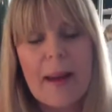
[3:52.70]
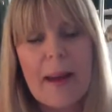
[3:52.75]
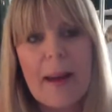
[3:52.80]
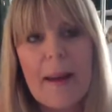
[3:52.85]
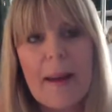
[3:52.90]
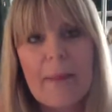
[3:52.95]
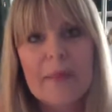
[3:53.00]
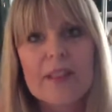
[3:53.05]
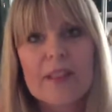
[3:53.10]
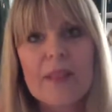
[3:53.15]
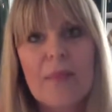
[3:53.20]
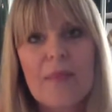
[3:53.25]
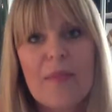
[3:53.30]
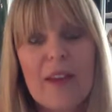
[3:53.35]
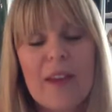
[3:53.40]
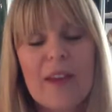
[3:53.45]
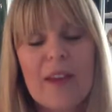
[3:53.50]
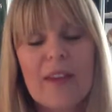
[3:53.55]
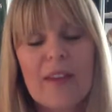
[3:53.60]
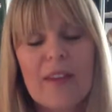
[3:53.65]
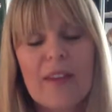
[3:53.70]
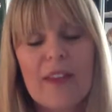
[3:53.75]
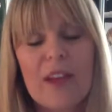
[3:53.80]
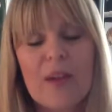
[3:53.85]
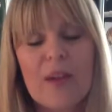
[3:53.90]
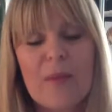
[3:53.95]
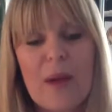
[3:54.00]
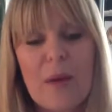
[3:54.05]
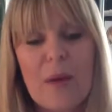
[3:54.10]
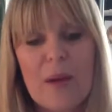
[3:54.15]
something that
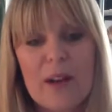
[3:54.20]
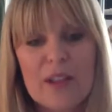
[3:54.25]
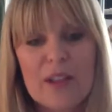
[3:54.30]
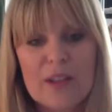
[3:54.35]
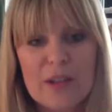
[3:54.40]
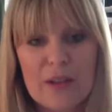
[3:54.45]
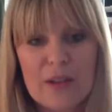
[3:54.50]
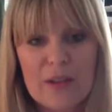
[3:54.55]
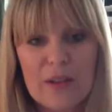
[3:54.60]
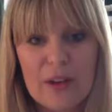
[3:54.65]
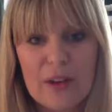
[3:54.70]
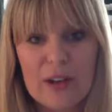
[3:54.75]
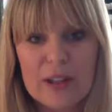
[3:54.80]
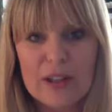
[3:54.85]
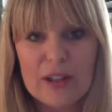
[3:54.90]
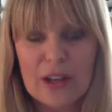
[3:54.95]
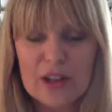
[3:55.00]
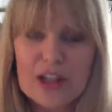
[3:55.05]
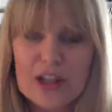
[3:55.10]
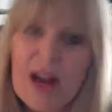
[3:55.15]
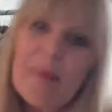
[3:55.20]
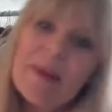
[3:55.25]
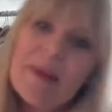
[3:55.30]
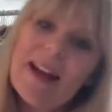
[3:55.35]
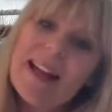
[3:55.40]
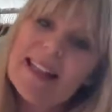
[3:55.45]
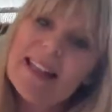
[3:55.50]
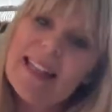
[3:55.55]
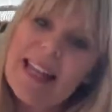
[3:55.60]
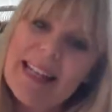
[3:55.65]
you may want to do if you're going to start shopping
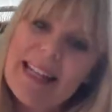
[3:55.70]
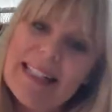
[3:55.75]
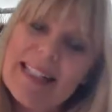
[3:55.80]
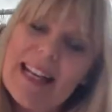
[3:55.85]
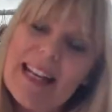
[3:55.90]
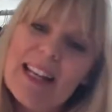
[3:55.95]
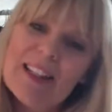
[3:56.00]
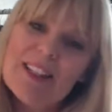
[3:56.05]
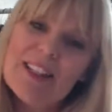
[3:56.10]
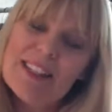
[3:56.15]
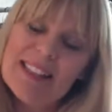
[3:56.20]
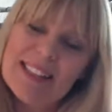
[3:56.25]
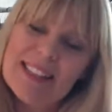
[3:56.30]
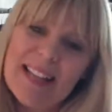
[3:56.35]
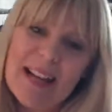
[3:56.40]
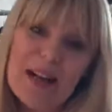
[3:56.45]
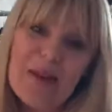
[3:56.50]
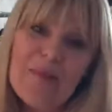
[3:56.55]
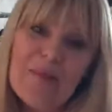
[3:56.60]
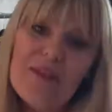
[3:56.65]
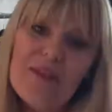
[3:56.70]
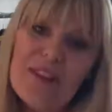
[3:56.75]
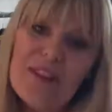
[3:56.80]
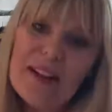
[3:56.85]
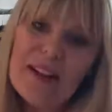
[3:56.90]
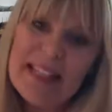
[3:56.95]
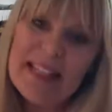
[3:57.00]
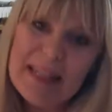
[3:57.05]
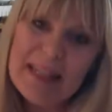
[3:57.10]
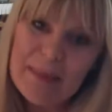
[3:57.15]
online, is to sign up for
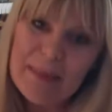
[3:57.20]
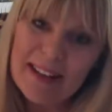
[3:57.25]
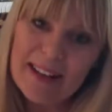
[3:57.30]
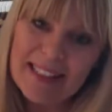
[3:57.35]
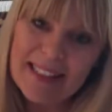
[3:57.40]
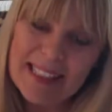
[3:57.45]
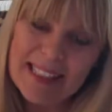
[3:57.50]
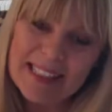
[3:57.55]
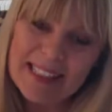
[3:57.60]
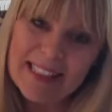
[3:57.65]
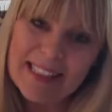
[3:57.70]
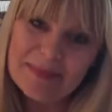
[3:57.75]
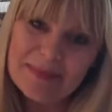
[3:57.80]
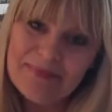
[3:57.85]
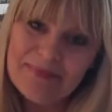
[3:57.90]
their email list.